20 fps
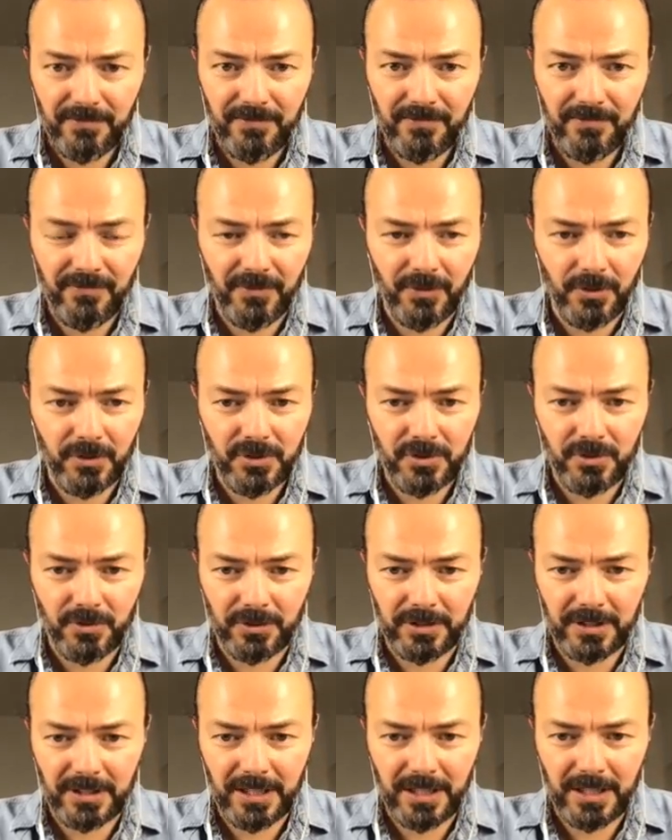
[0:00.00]

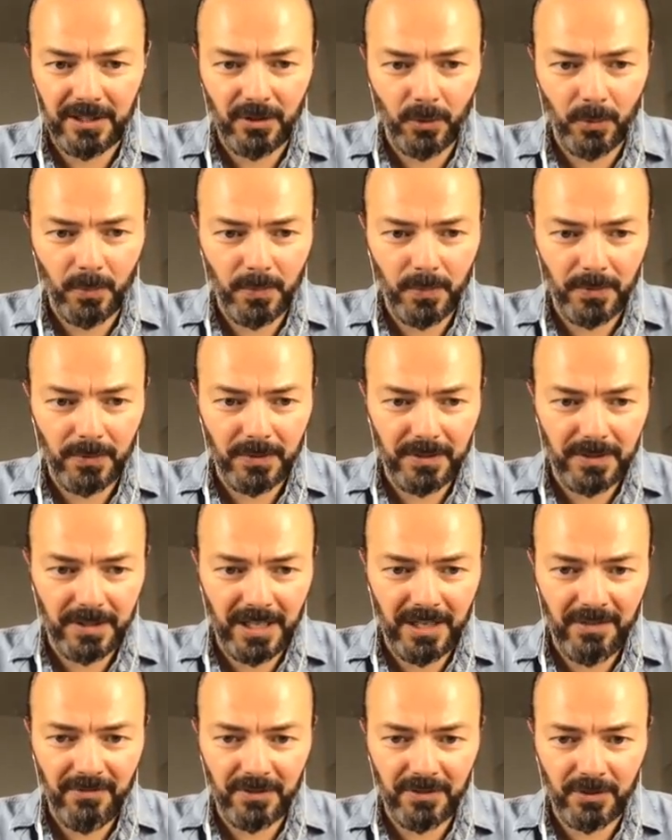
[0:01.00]
fortunately, I hope
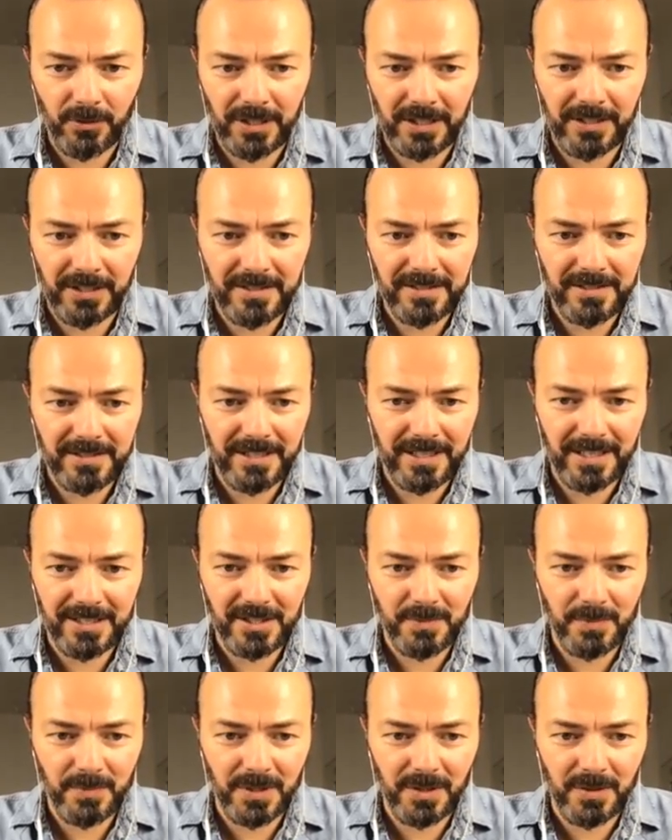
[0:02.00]
Evernote
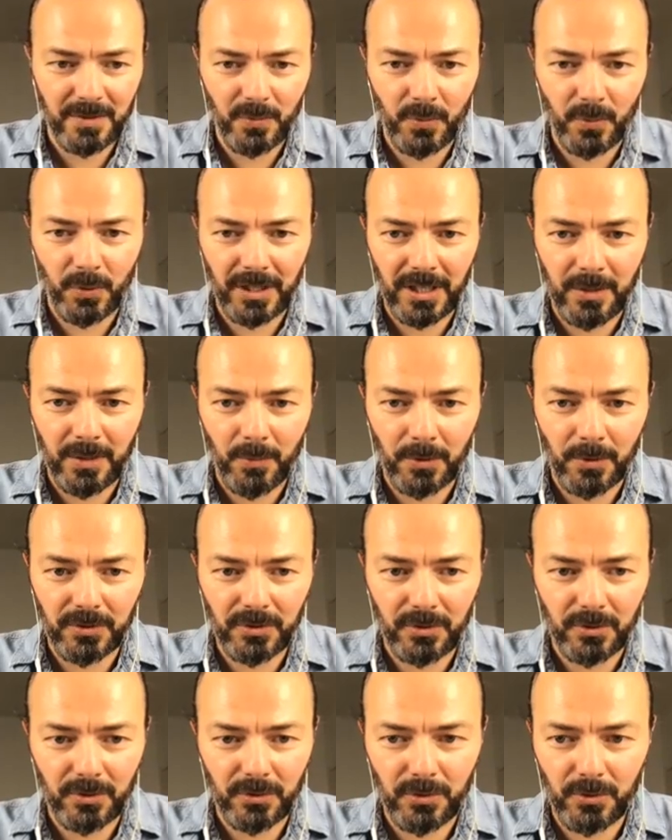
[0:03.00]
understands me what I want
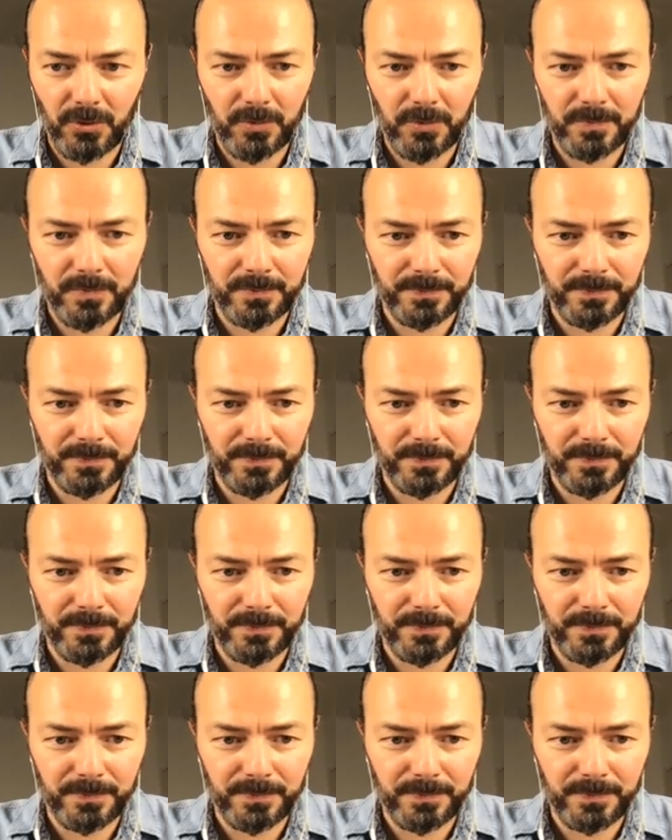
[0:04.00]
to do.